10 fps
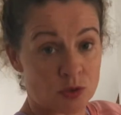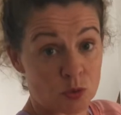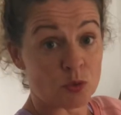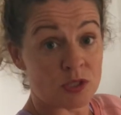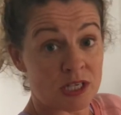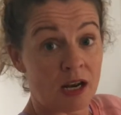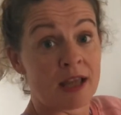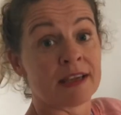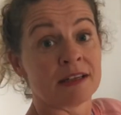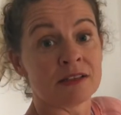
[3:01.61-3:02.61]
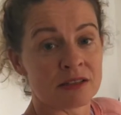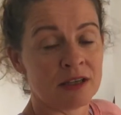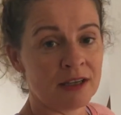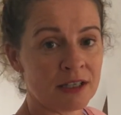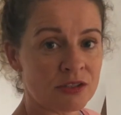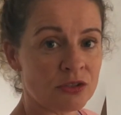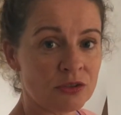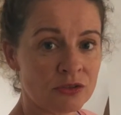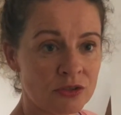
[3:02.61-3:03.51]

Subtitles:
a sourced client to